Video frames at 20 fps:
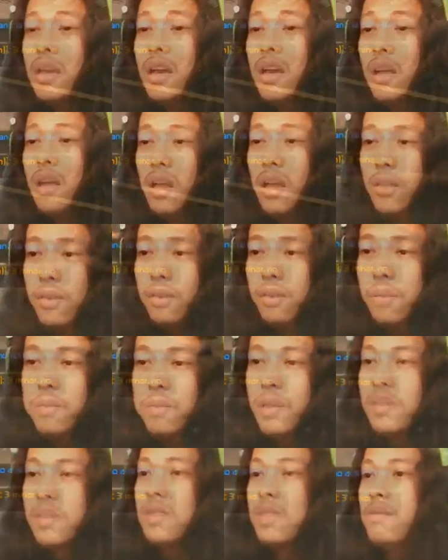other
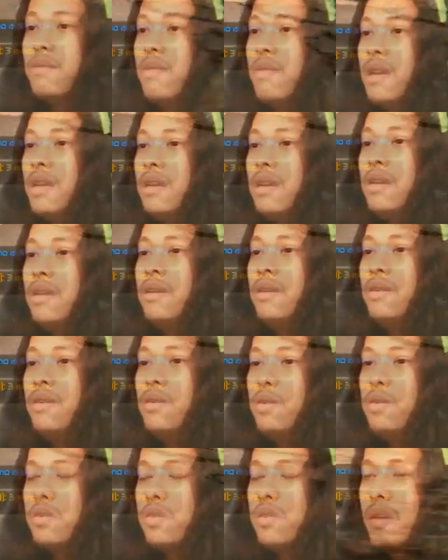players might use
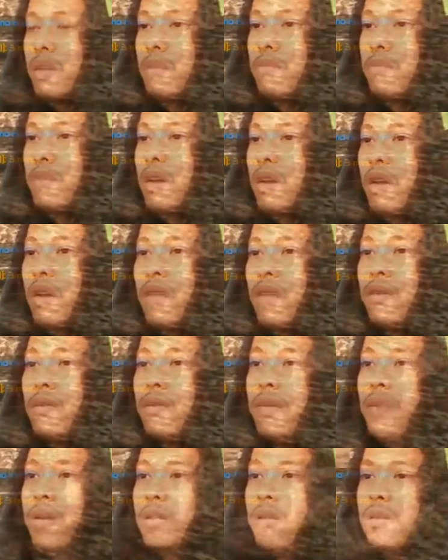some other
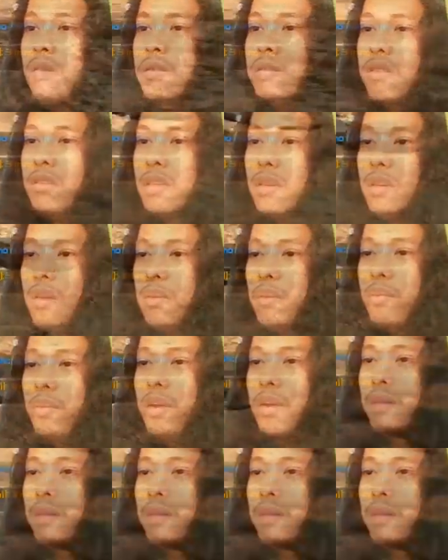builds, but